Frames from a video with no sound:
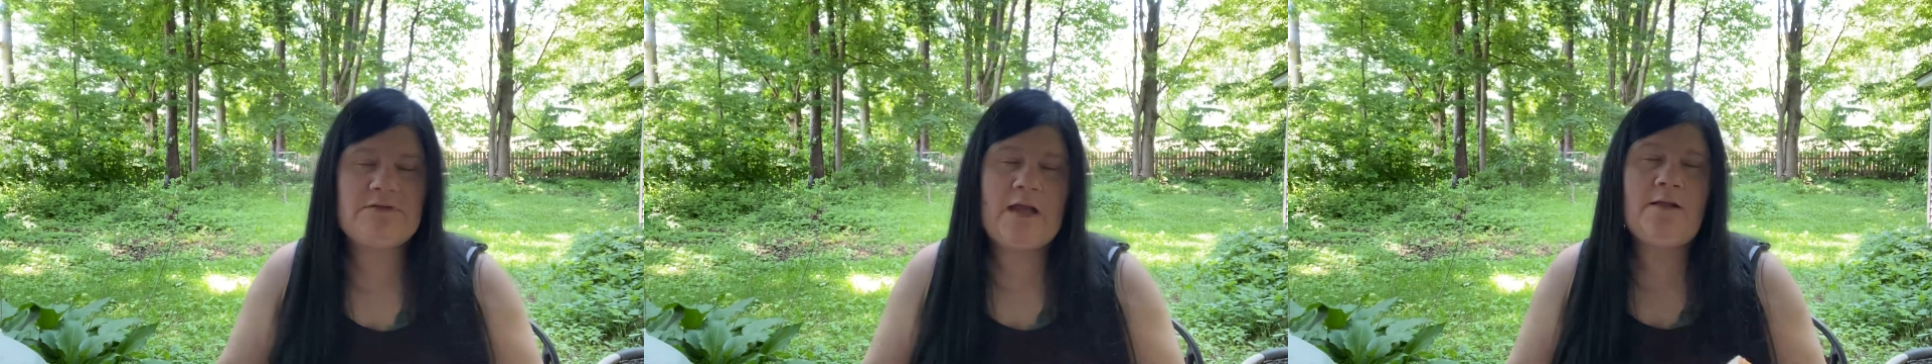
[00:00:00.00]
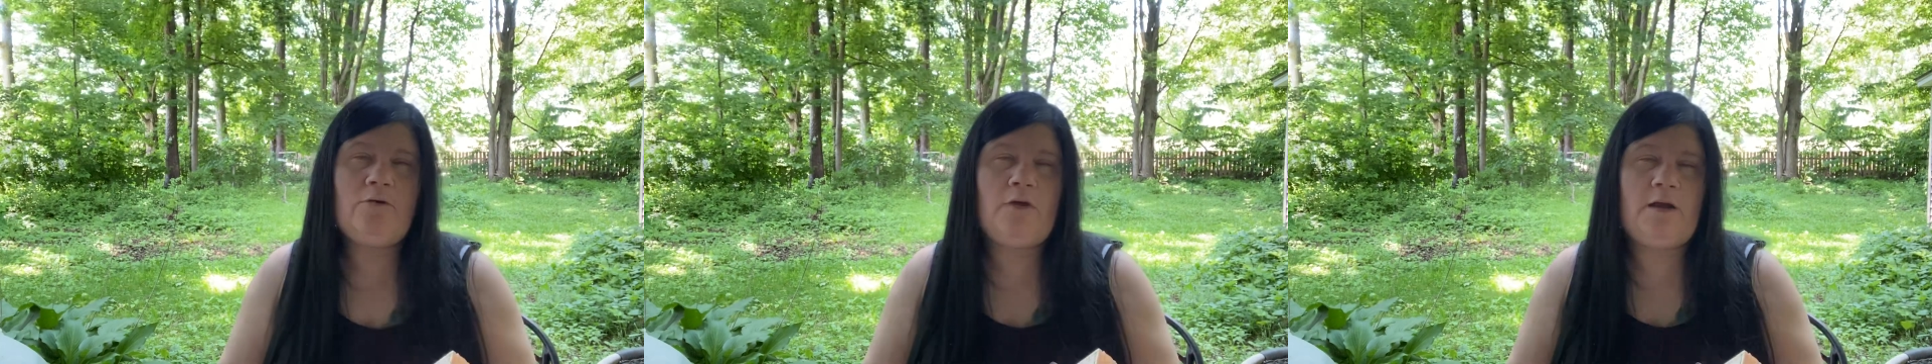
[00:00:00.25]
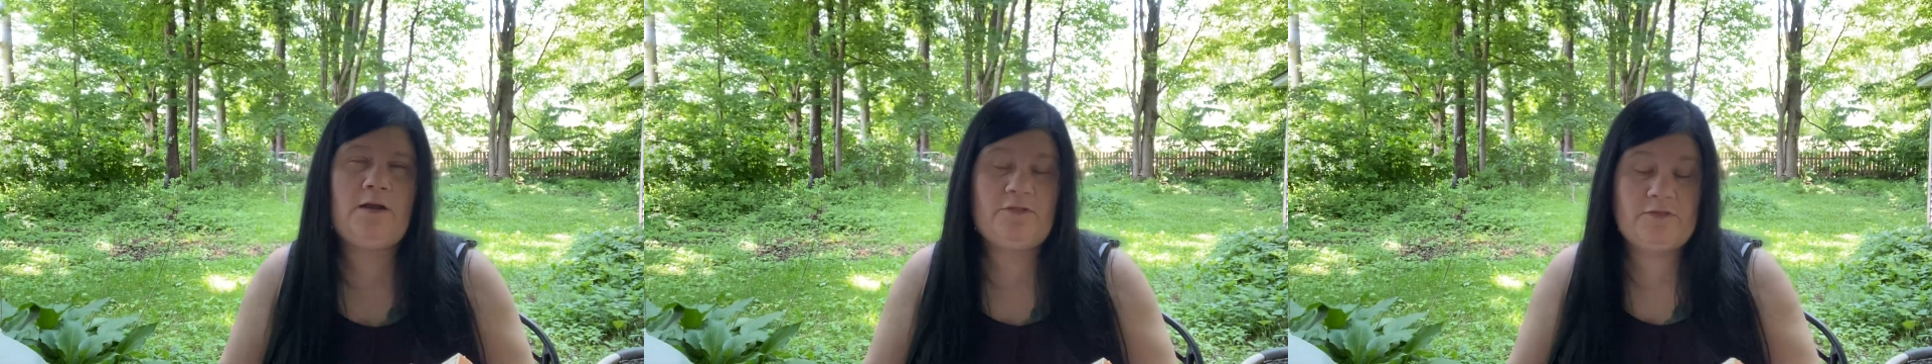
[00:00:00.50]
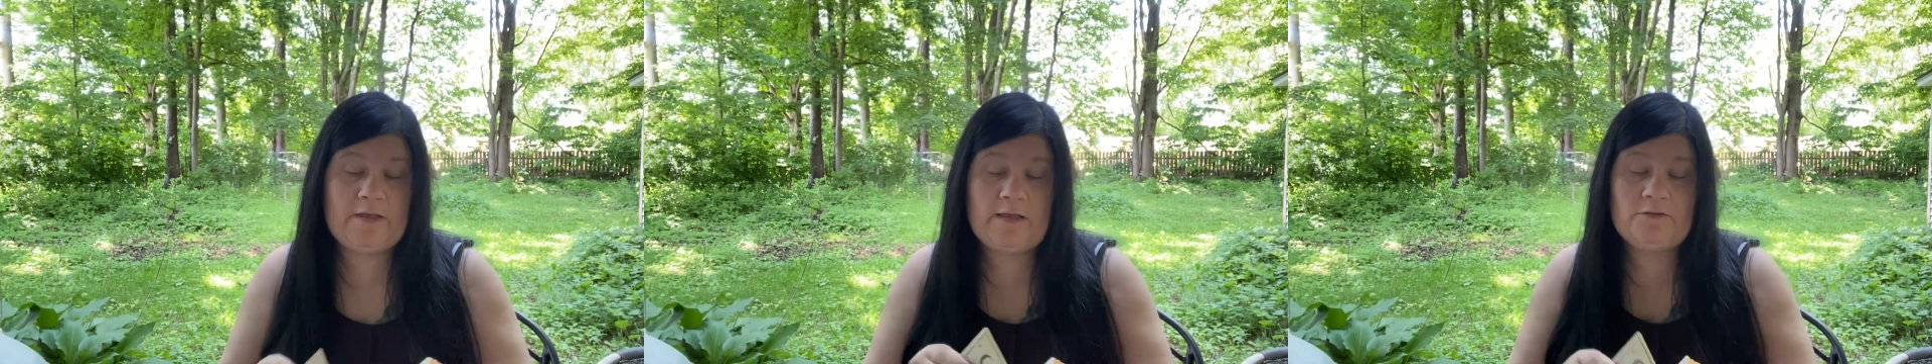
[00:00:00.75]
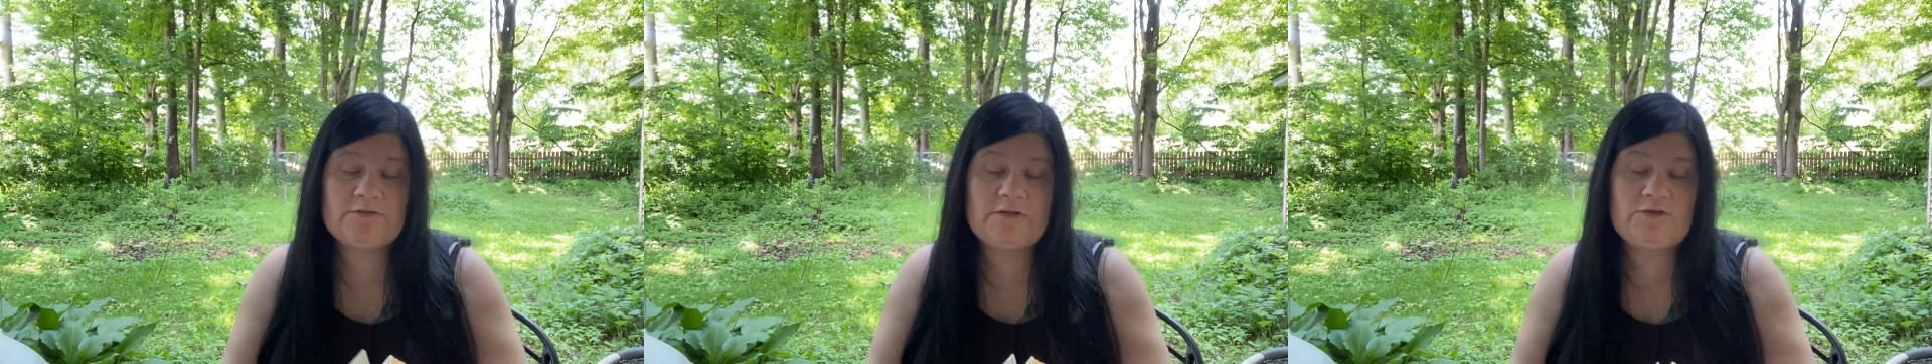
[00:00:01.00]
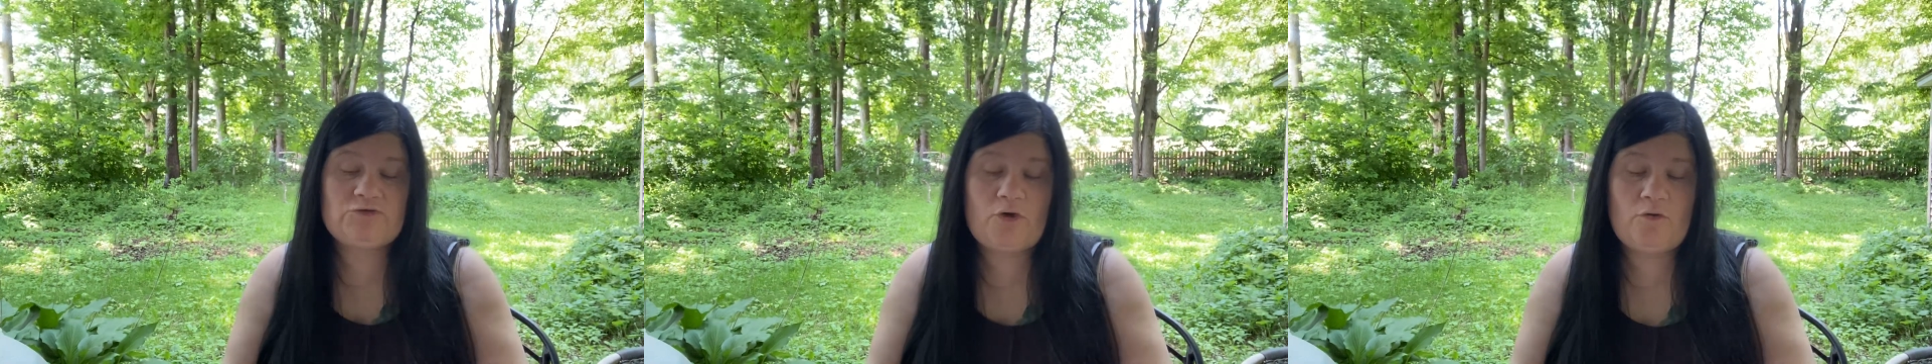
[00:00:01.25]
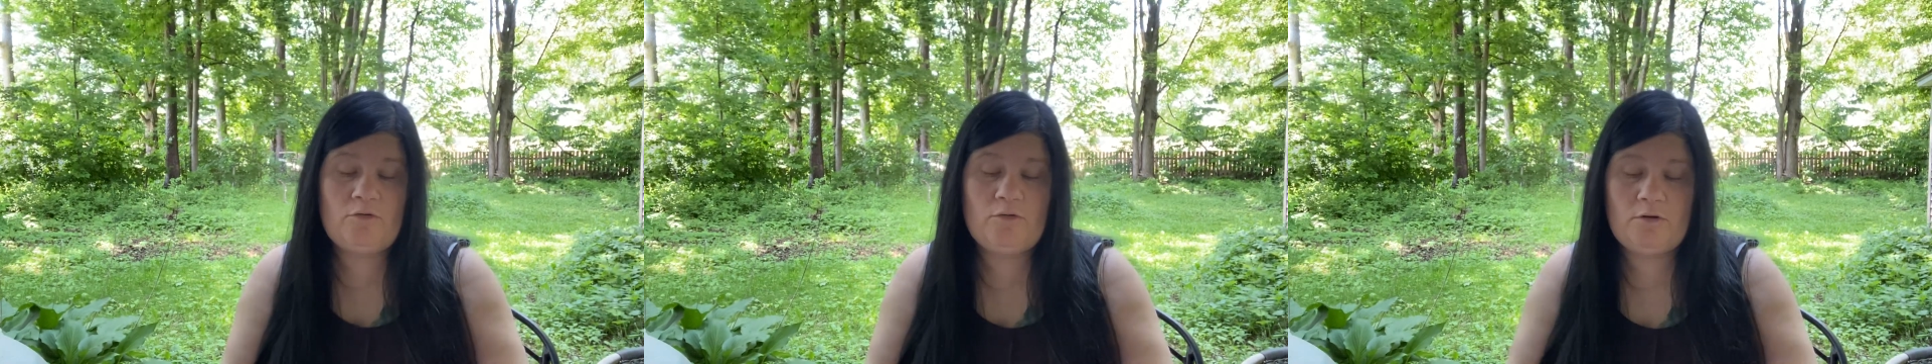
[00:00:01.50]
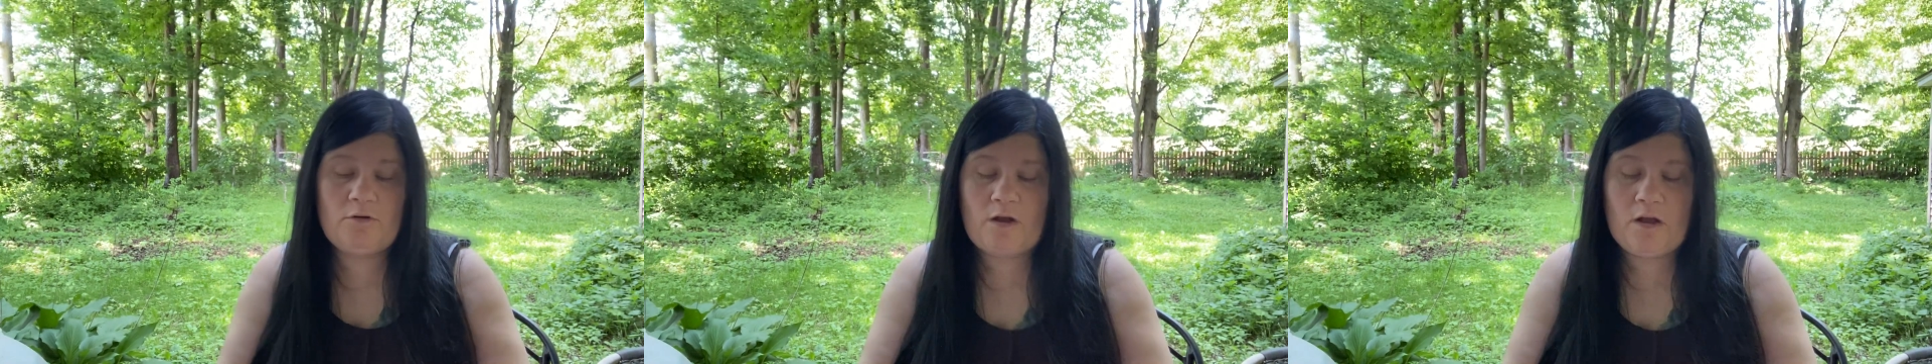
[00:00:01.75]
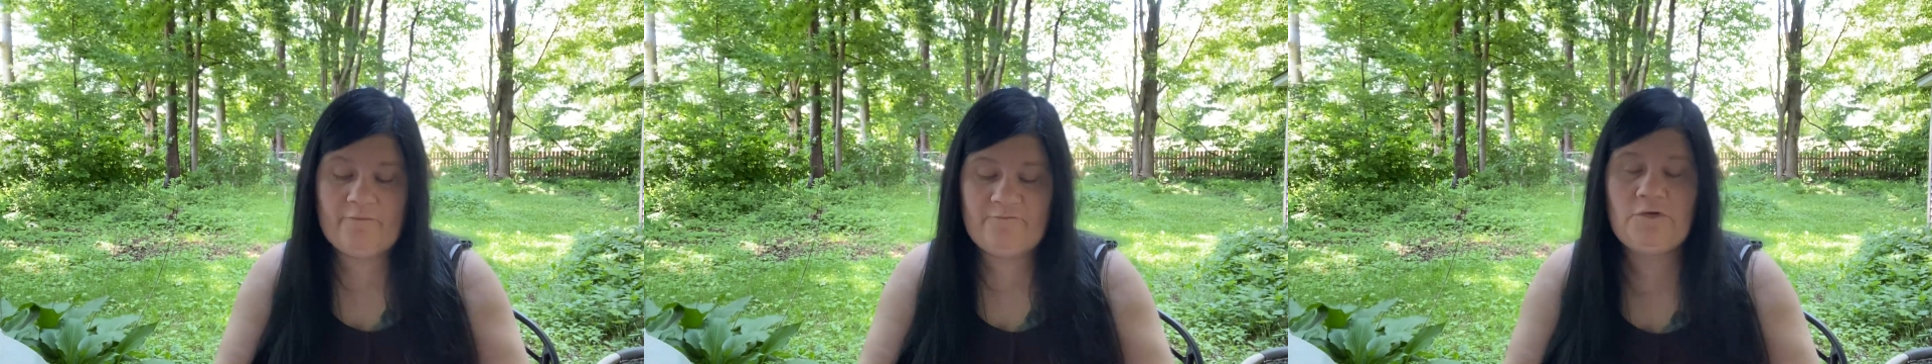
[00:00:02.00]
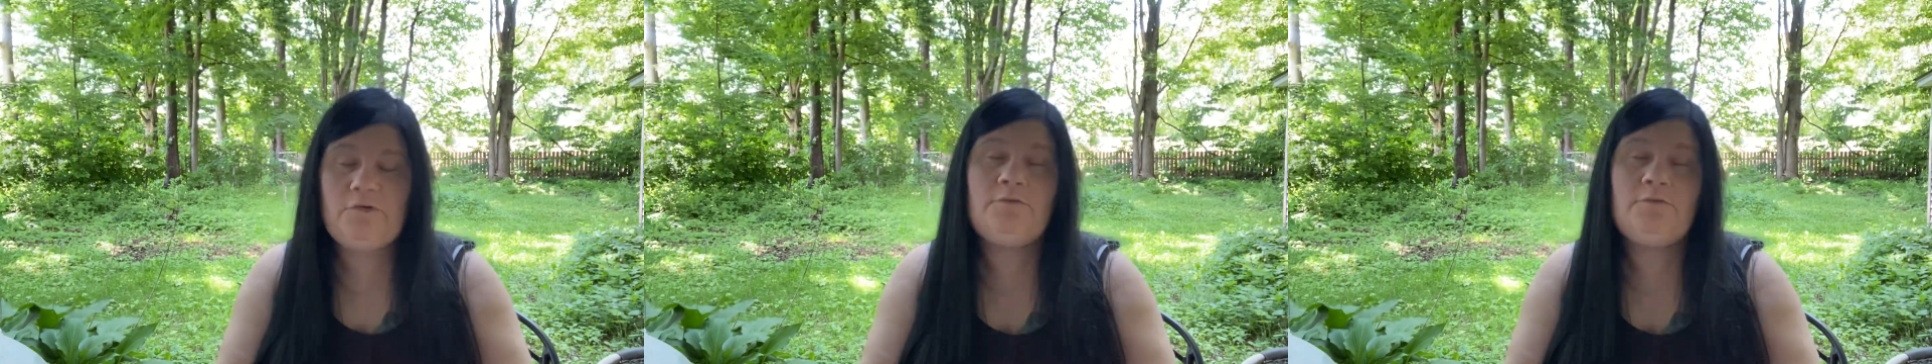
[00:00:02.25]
deck or anything else I show or offer,